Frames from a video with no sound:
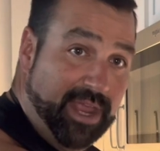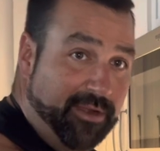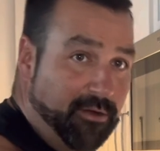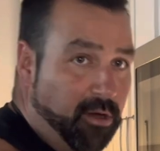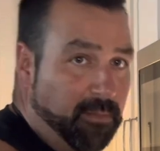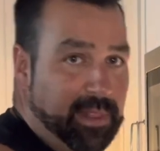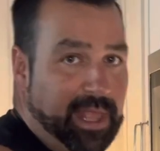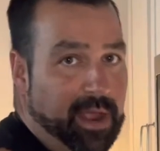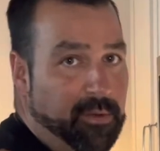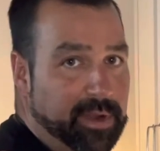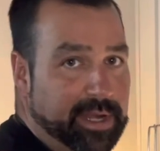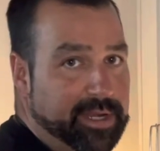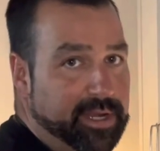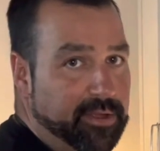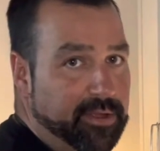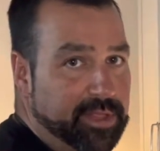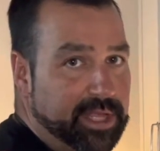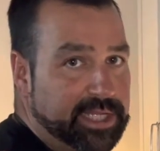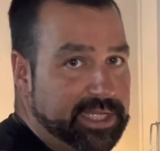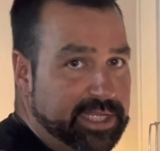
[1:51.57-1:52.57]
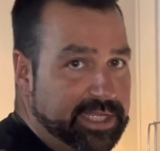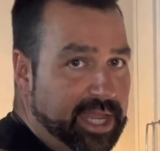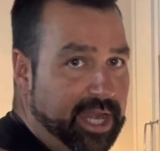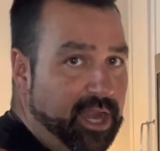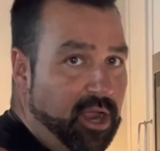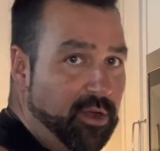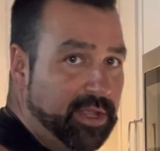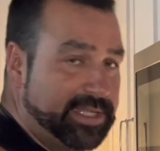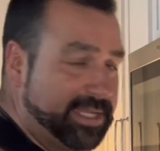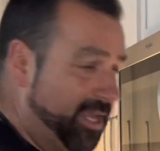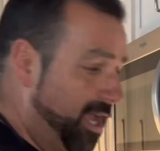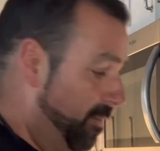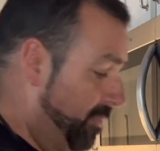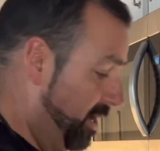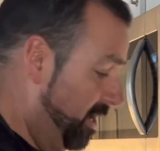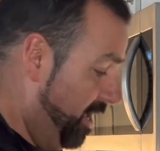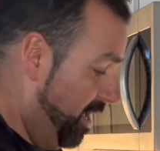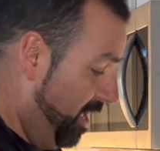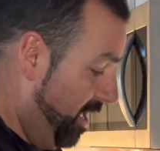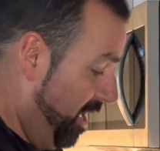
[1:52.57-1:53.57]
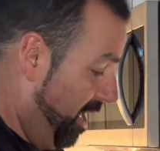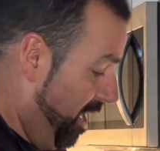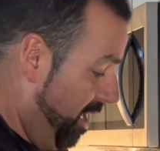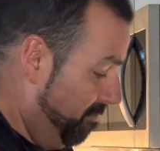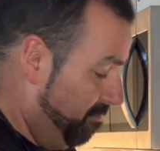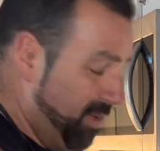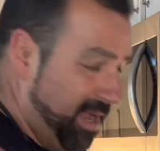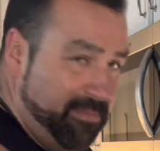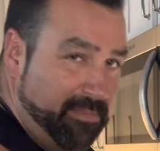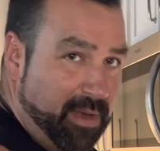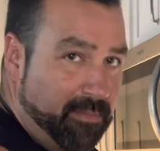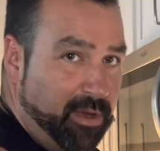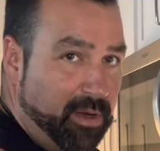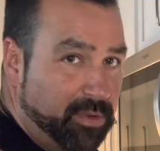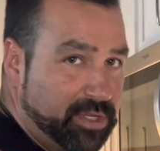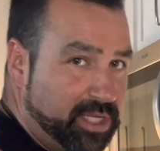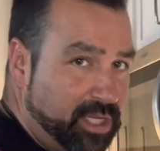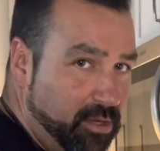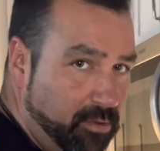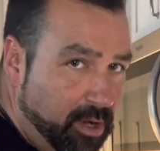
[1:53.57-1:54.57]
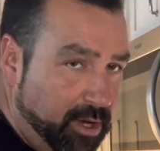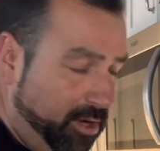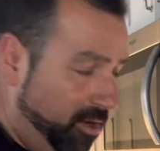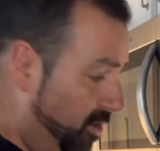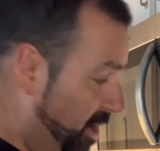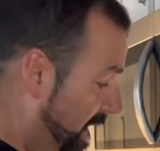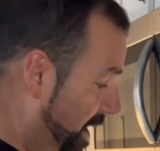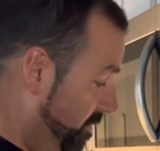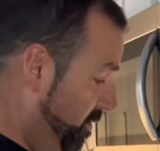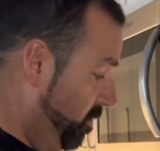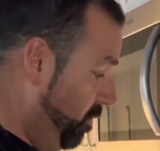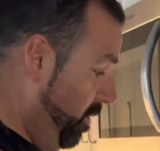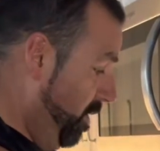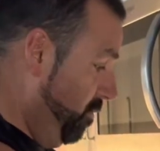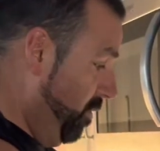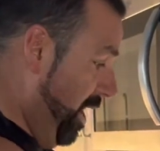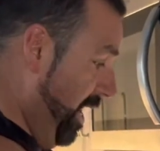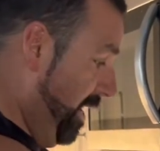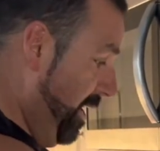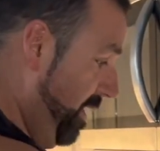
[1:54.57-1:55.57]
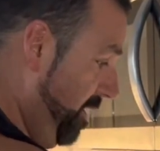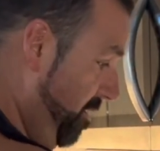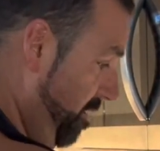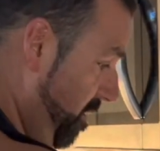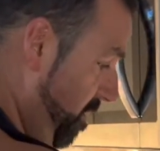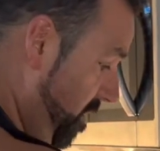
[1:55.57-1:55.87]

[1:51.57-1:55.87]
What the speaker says: normally I wouldn't do this because I know it's coming. But remember, it was 200 grams when we weighed it. All